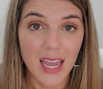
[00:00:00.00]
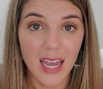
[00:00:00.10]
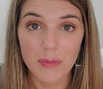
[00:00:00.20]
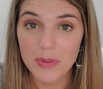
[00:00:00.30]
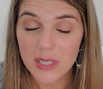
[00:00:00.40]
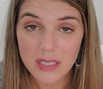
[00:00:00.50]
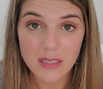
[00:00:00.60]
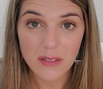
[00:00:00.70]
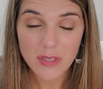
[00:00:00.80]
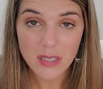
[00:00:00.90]
And please
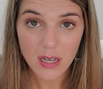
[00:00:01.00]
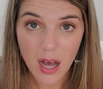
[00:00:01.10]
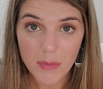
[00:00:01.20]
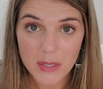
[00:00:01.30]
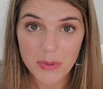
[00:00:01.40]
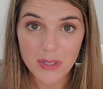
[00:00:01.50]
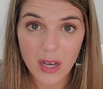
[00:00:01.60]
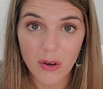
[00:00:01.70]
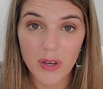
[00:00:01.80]
leave us a comment below.